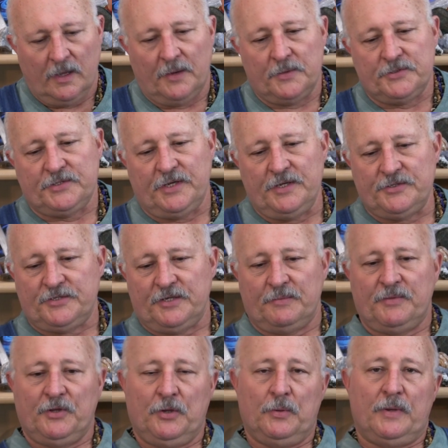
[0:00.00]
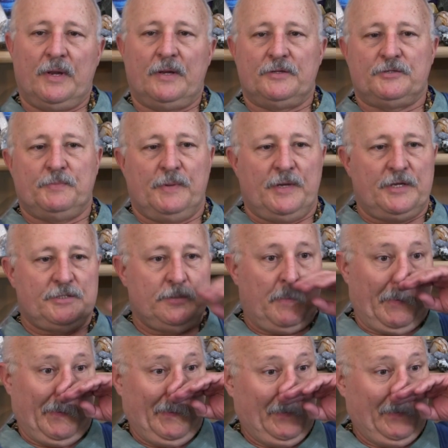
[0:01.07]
I was seeing something going on in space.